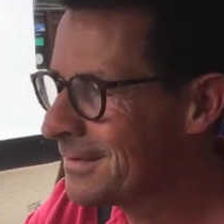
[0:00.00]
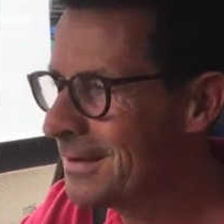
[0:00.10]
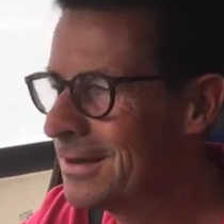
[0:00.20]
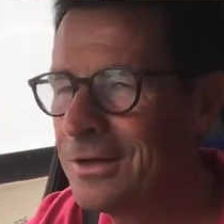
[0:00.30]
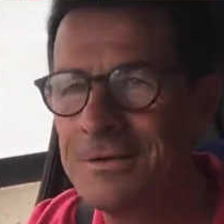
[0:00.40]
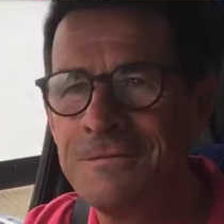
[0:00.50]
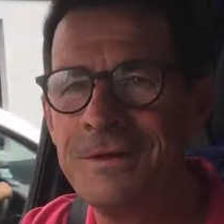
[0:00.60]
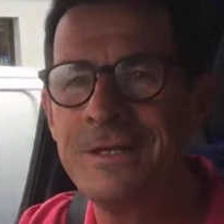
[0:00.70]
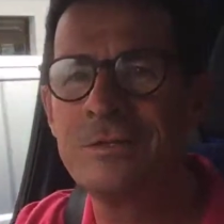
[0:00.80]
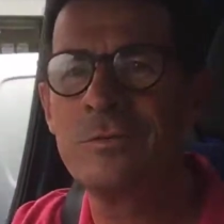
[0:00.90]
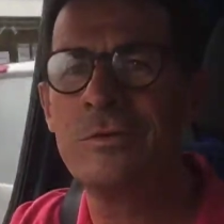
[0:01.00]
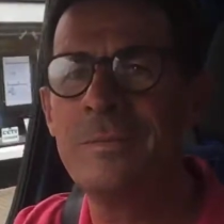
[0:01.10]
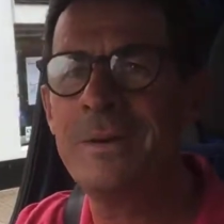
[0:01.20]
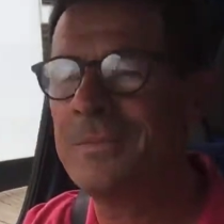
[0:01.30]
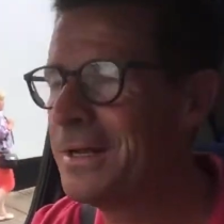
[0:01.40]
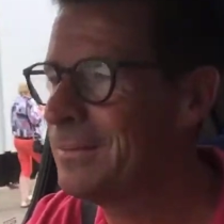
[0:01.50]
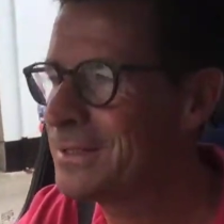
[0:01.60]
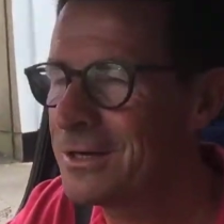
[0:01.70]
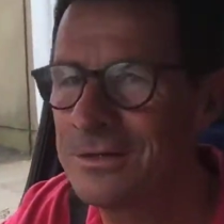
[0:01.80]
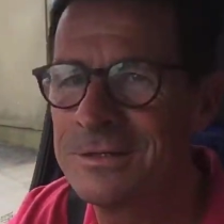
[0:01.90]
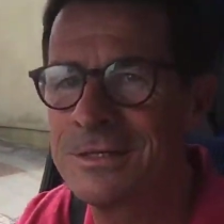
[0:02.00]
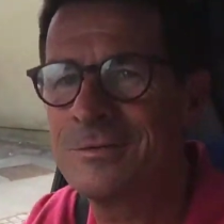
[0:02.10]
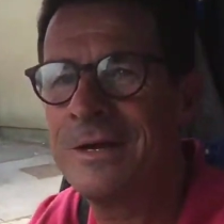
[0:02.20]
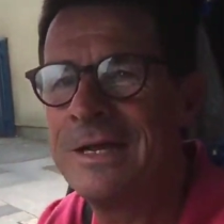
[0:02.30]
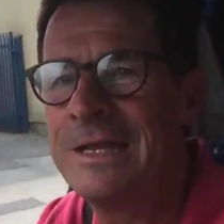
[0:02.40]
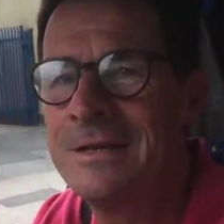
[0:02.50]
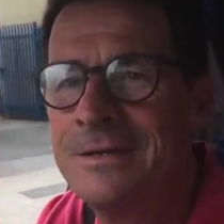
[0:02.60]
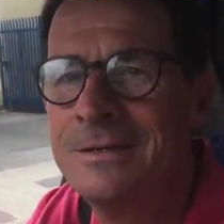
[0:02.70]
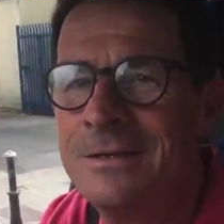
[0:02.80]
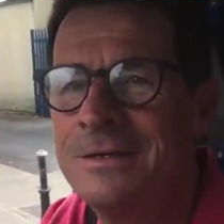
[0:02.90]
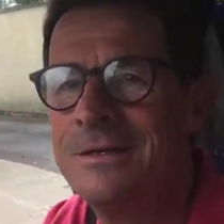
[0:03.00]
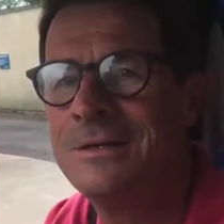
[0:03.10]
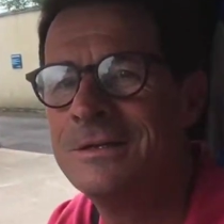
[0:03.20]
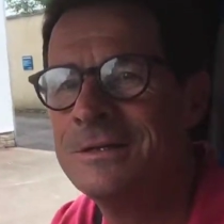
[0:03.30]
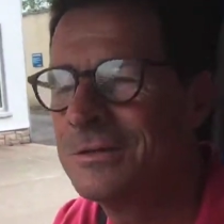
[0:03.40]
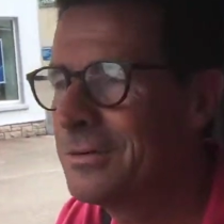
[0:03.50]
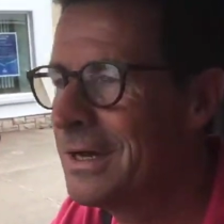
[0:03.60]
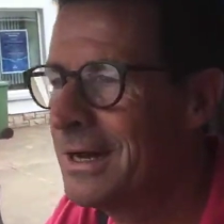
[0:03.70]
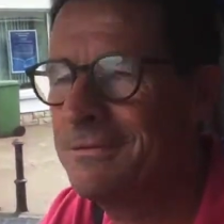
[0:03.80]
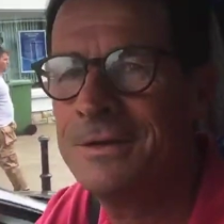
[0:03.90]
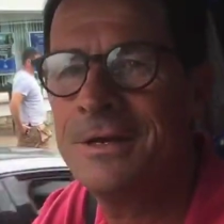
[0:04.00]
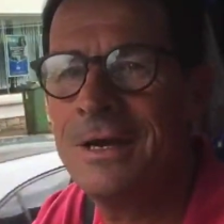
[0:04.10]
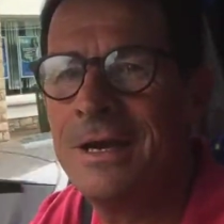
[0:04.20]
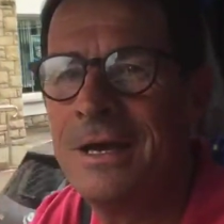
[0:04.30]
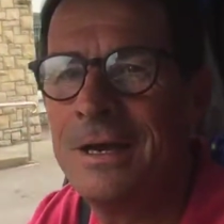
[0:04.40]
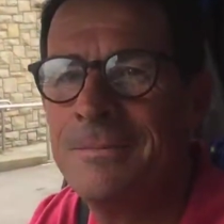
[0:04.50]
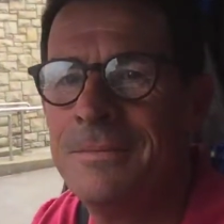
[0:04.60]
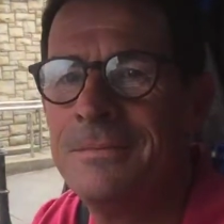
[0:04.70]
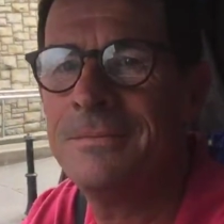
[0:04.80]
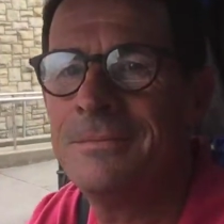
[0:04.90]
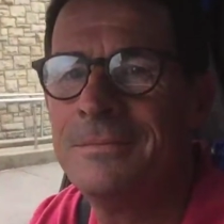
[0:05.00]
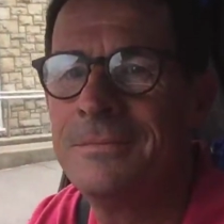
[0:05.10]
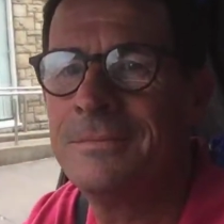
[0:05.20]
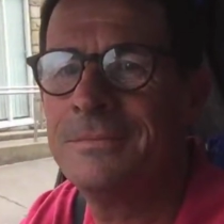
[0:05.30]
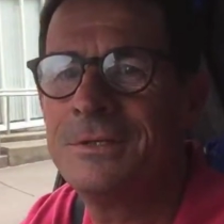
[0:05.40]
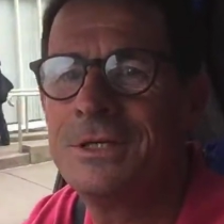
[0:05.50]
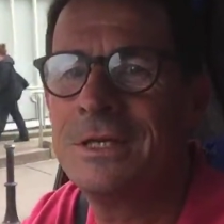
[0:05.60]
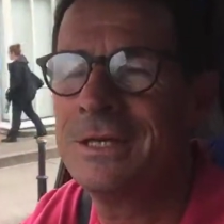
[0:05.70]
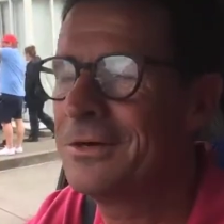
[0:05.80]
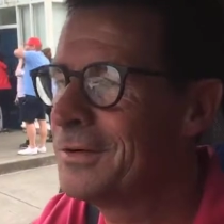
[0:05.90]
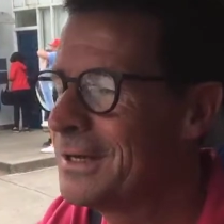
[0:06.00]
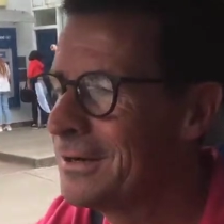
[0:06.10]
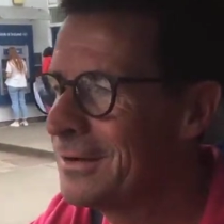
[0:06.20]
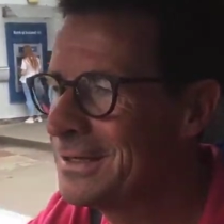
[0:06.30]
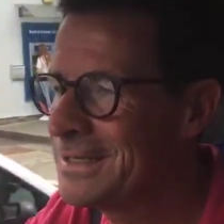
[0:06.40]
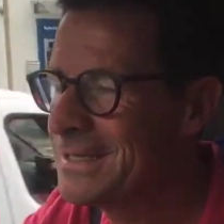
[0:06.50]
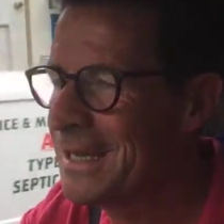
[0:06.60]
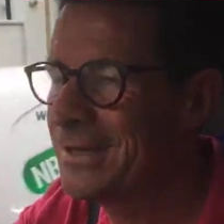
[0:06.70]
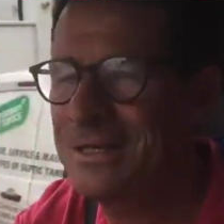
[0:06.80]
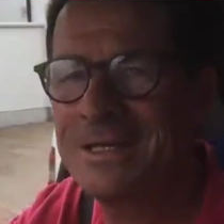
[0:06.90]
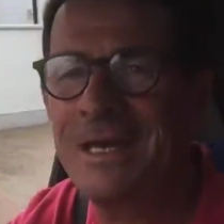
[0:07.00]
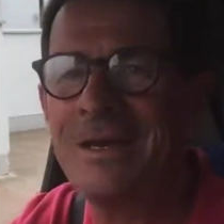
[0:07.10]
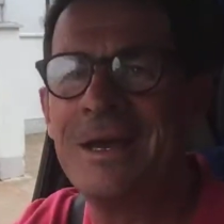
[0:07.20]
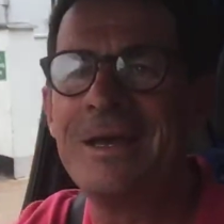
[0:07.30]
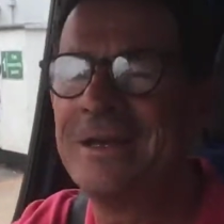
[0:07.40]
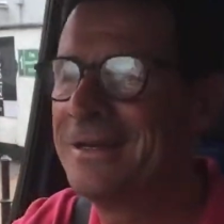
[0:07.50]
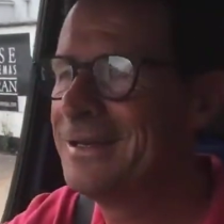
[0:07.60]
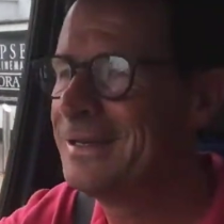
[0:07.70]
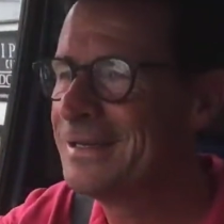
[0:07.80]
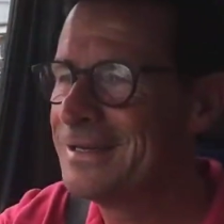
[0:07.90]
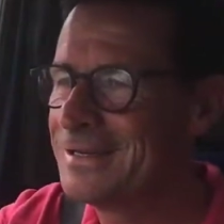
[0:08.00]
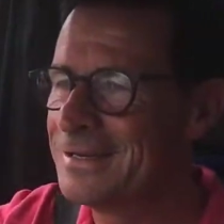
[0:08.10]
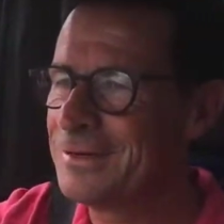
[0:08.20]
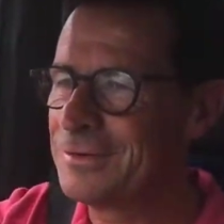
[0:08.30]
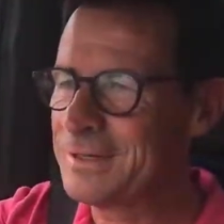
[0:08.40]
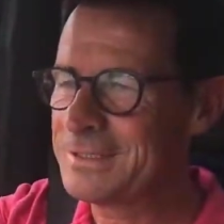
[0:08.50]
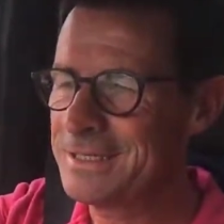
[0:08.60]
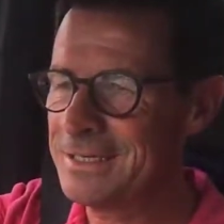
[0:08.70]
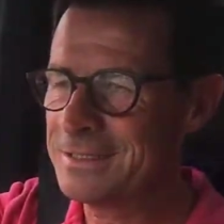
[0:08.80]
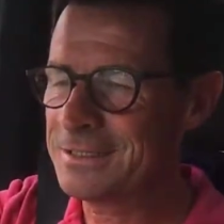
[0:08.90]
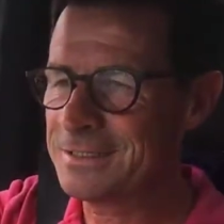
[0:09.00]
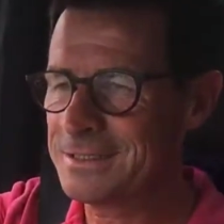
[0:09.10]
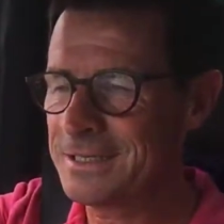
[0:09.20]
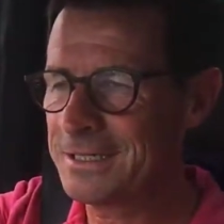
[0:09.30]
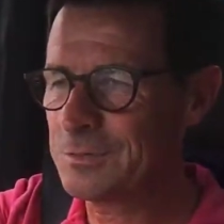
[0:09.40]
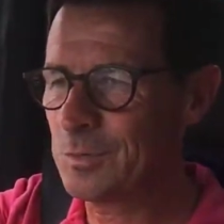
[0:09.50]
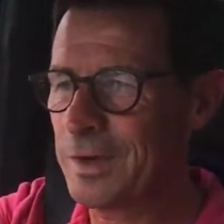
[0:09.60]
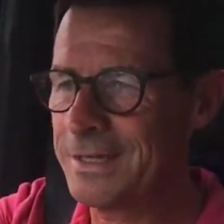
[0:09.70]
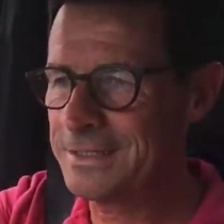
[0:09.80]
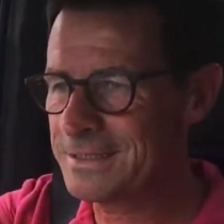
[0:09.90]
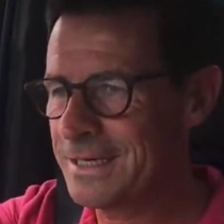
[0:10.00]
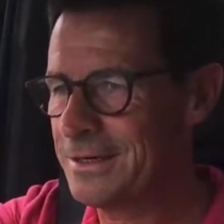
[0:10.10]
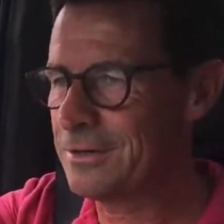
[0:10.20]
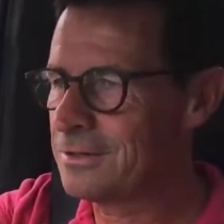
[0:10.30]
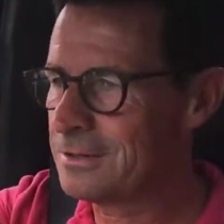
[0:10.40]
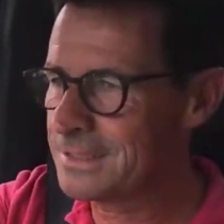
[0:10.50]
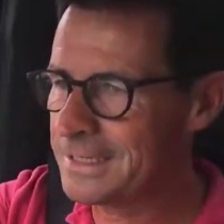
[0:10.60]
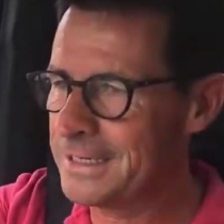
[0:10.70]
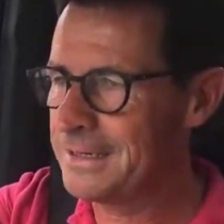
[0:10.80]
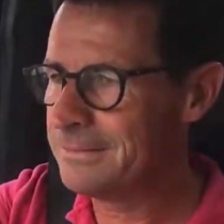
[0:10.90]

a lot of friends will remember them songs as well. So we're having um, chilling out here, as I say, on a day. What day is it? As I say, it's Wednesday all day.